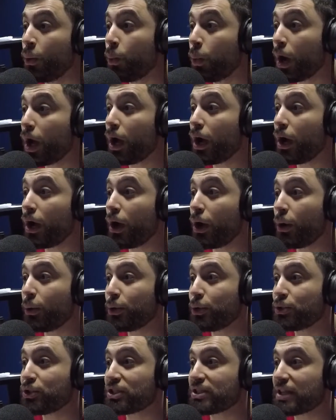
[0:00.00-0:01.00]
Whoa,
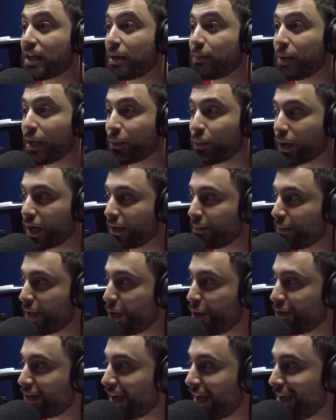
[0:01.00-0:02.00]
you just said a big word.
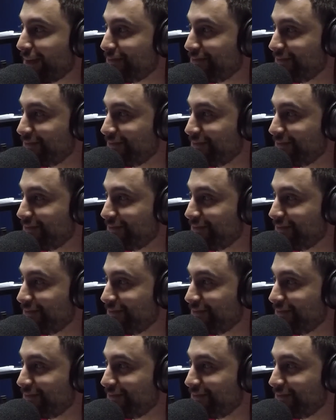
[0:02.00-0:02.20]
Okay.